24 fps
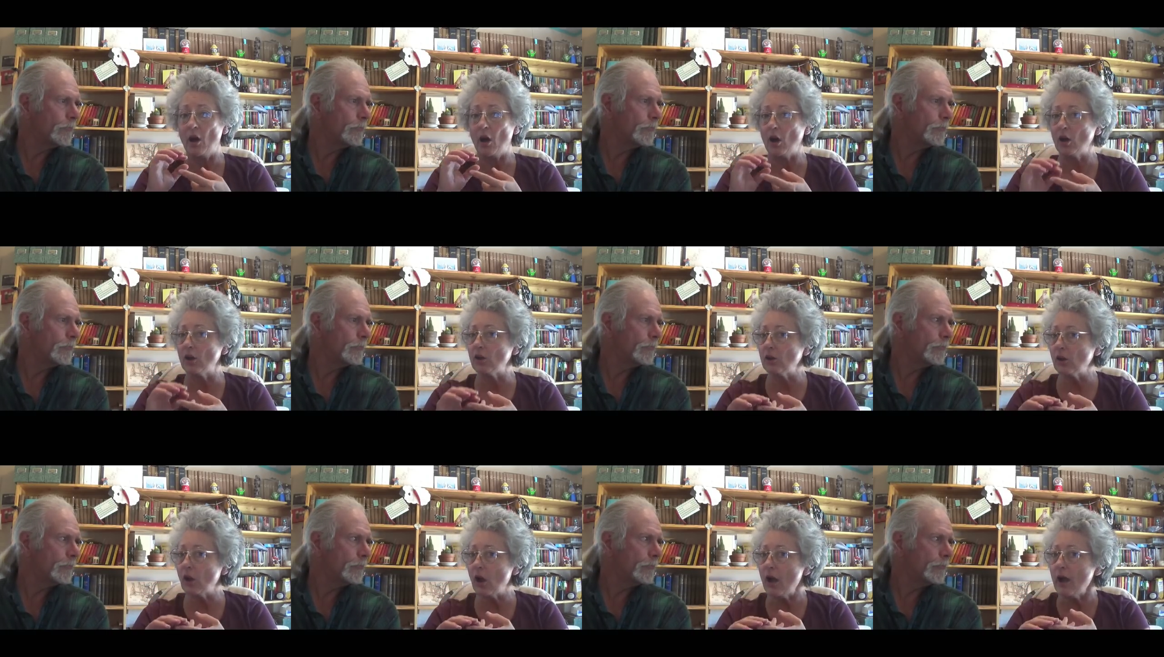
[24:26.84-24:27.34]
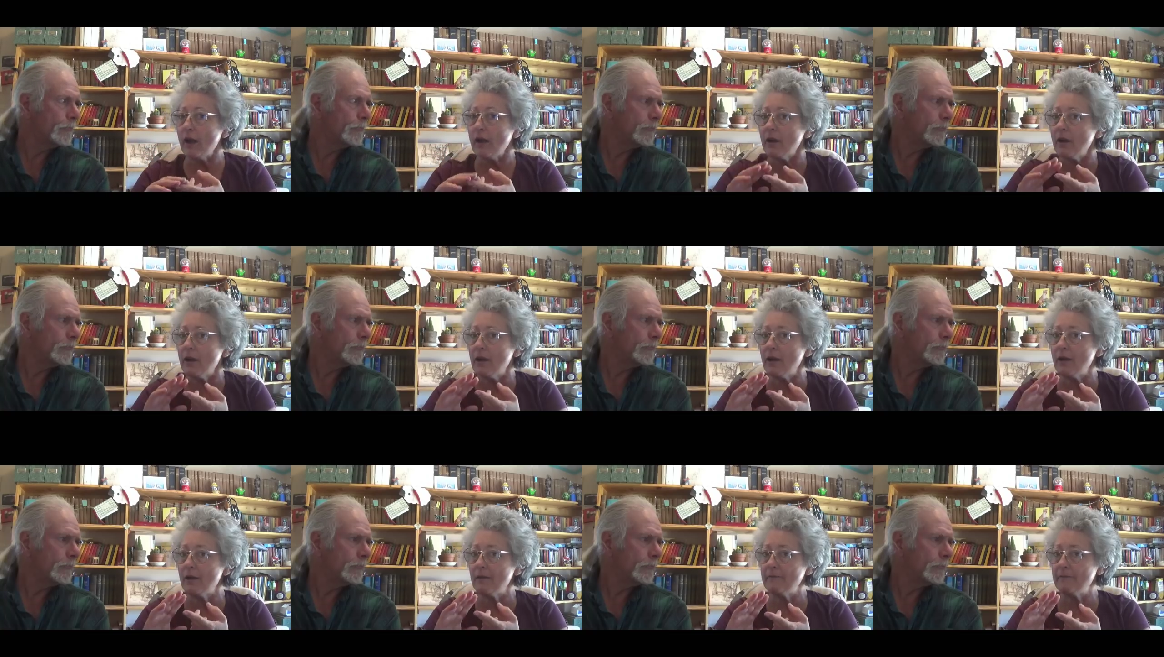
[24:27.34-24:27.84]
Speaker 1: A lot
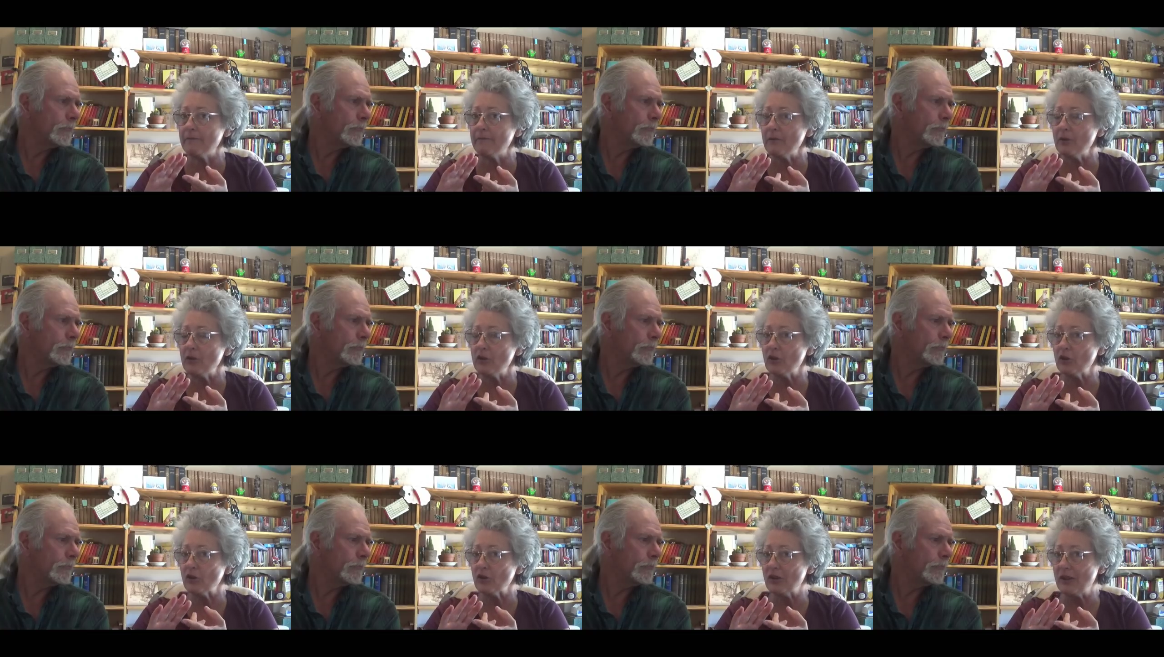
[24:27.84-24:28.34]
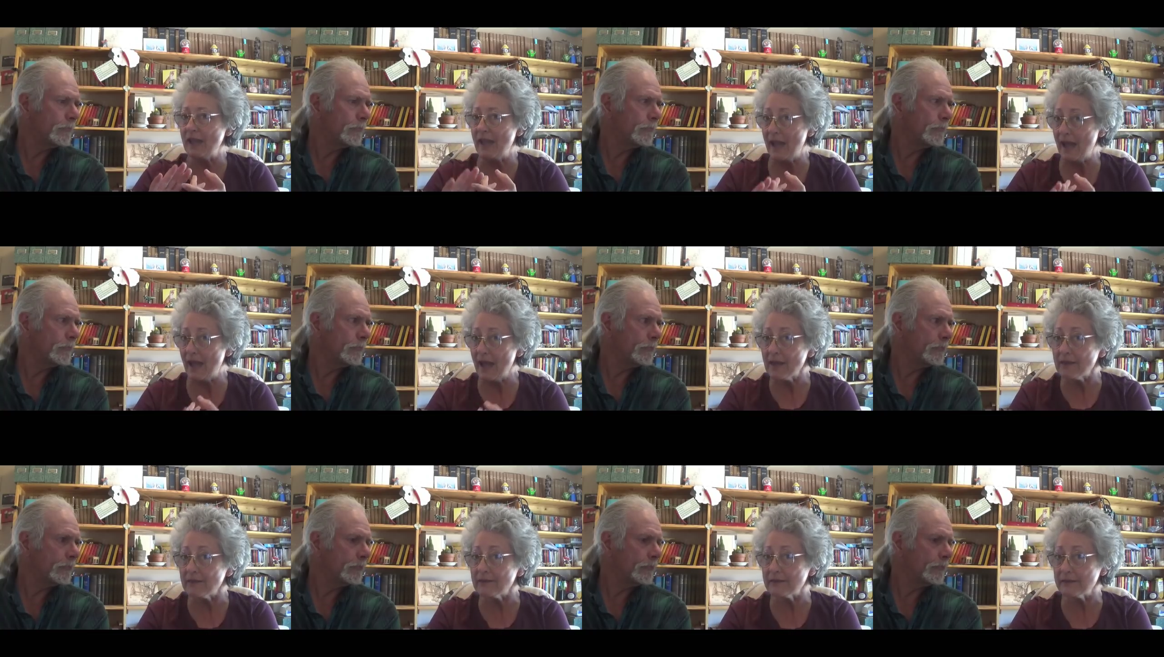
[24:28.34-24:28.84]
of your
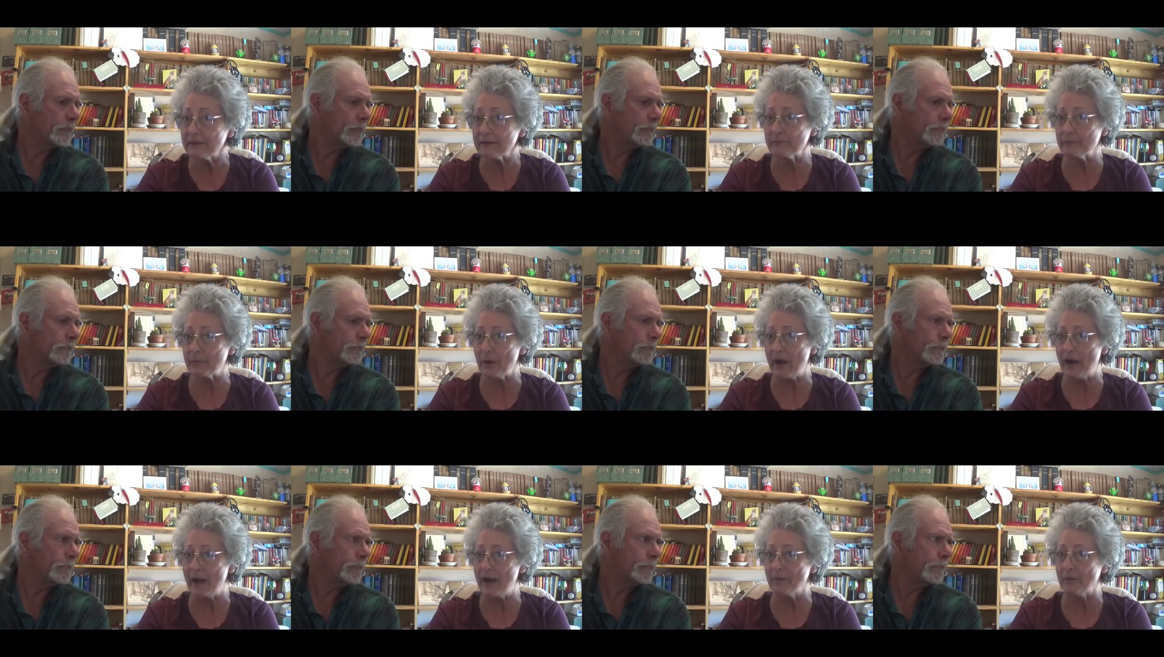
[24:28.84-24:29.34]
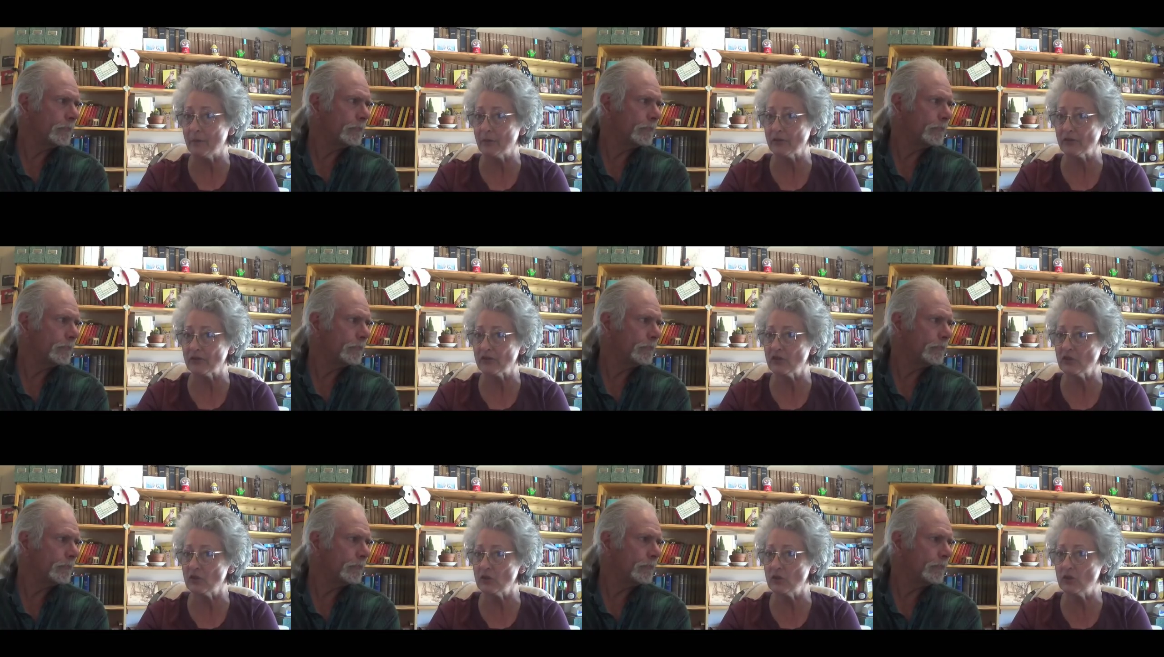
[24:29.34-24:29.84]
Catholic
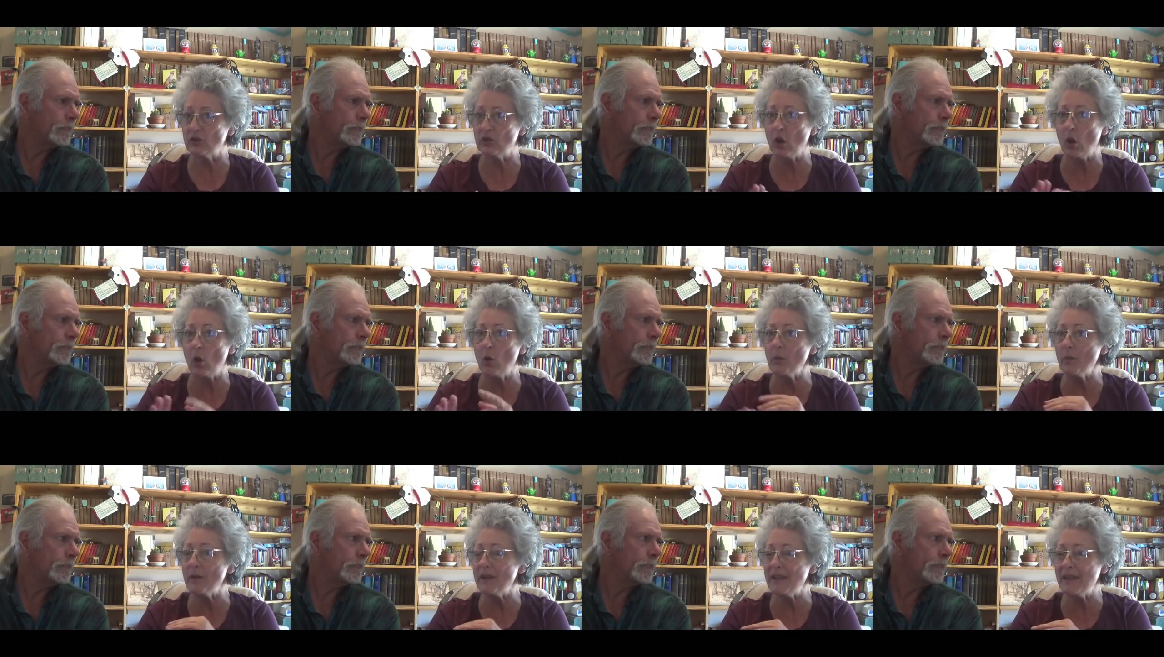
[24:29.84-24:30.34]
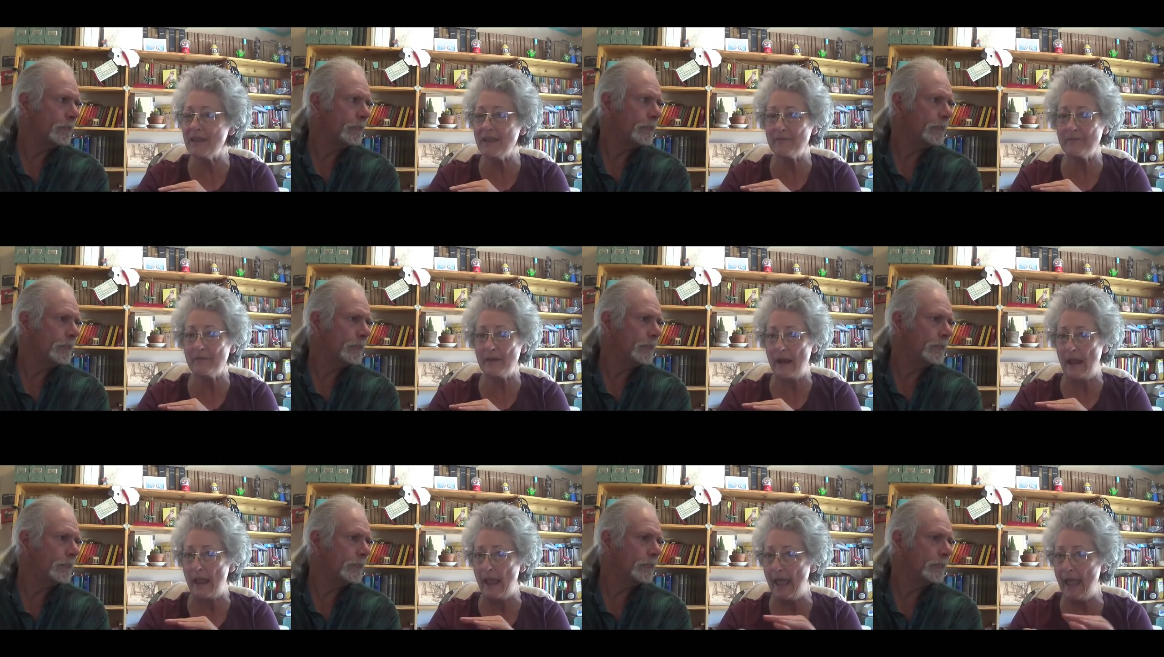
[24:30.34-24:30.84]
Bibles don't
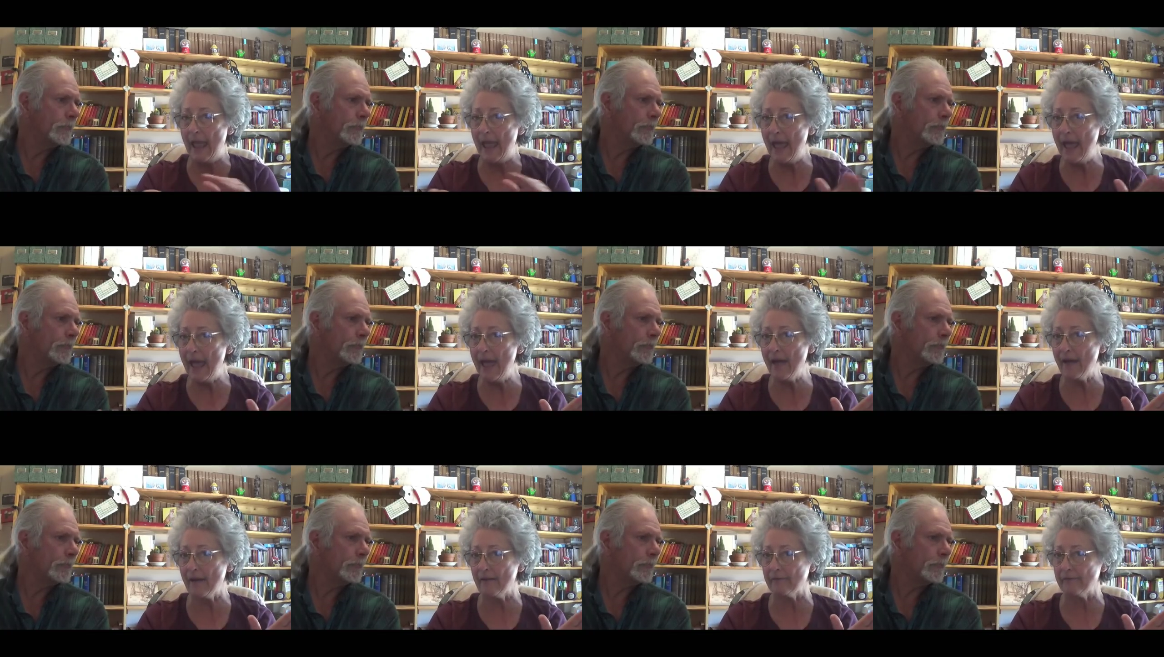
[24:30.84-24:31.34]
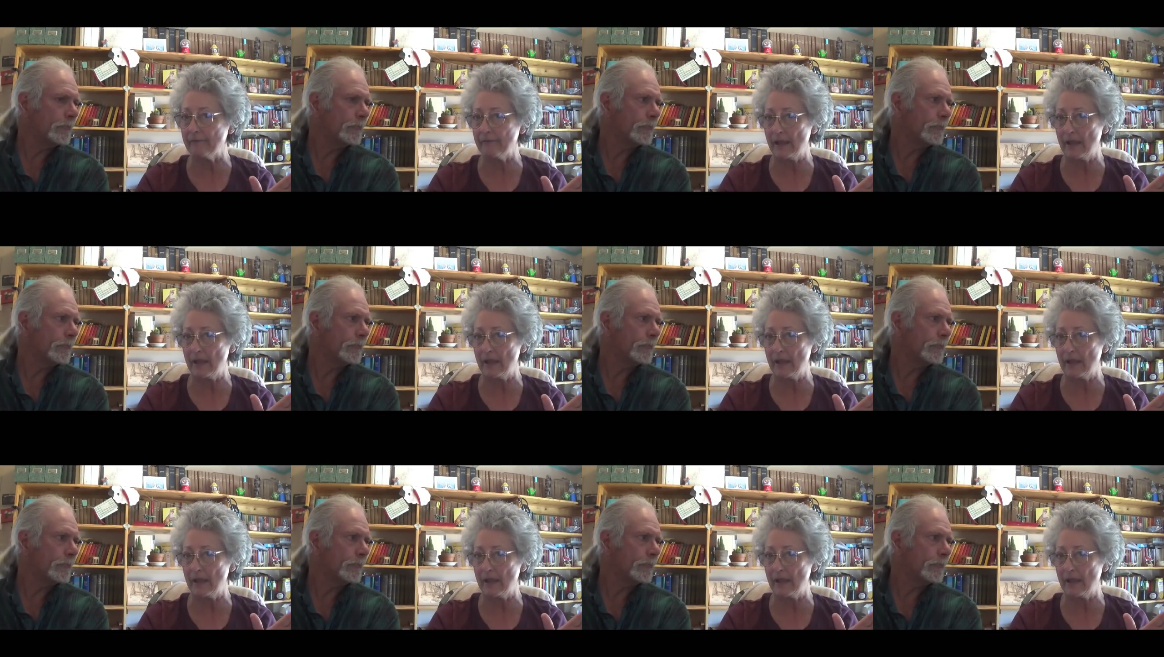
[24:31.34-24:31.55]
even have